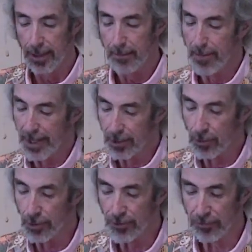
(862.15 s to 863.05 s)

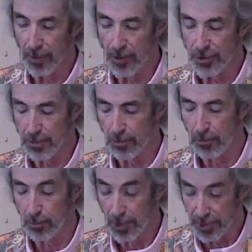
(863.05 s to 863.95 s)
Medical experiments
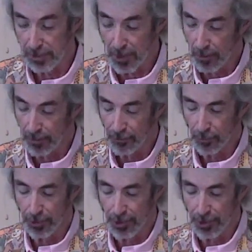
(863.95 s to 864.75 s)
were